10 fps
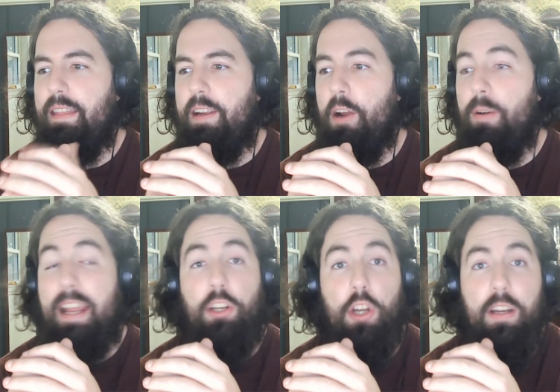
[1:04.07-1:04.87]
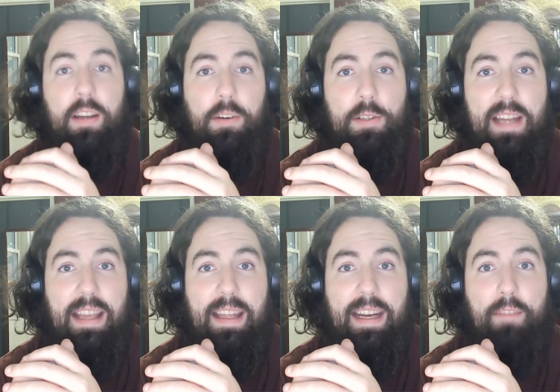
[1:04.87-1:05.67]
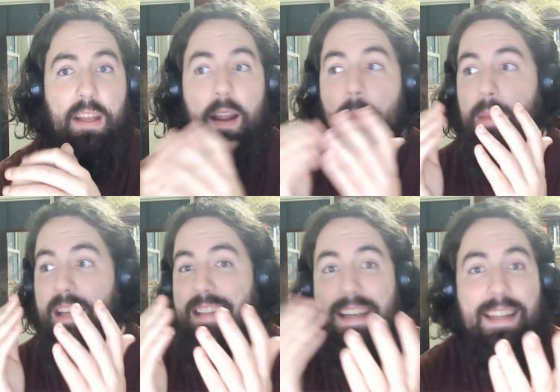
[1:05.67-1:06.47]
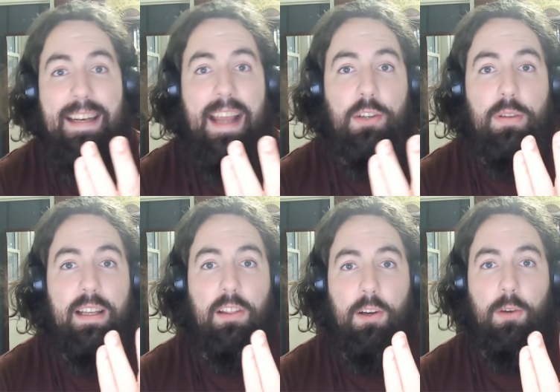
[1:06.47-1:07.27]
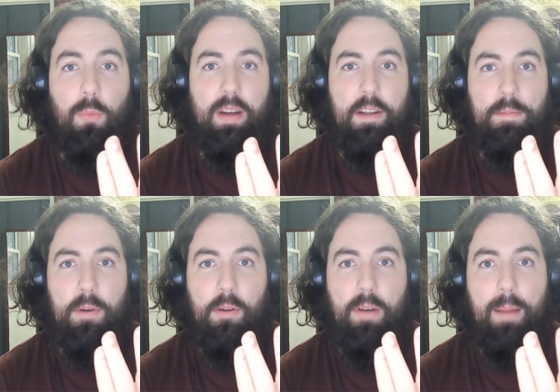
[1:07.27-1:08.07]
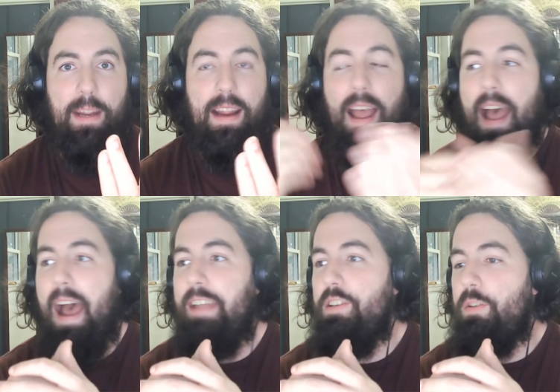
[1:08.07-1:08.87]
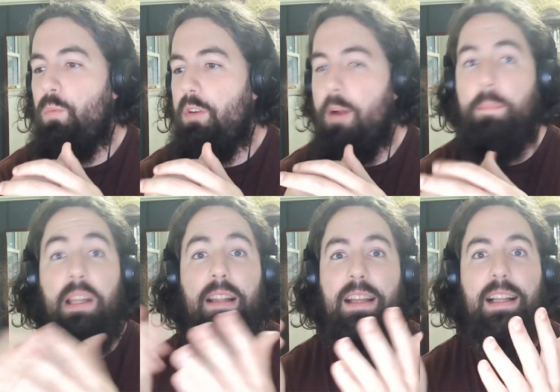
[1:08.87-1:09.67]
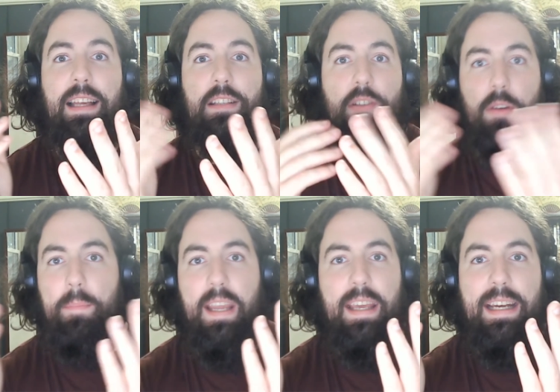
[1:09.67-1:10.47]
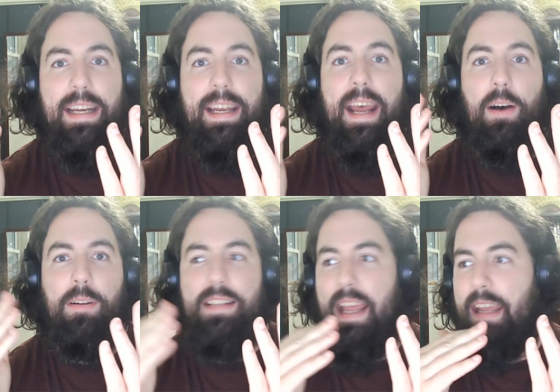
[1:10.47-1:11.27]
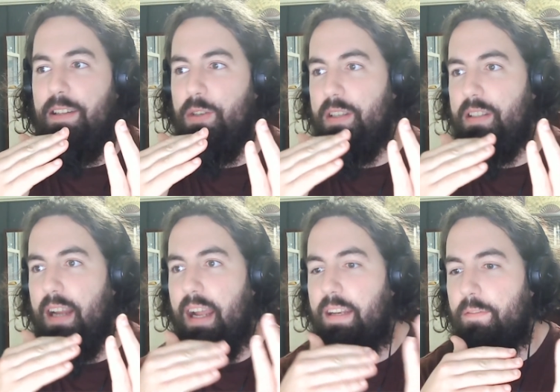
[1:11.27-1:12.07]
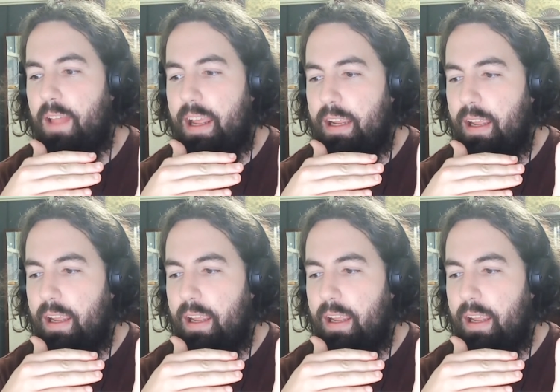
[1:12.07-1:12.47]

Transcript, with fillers: the code and couldn't understand any of it because I didn't actually learn Windows programming. I just completely like script kidded it out and just kind of like,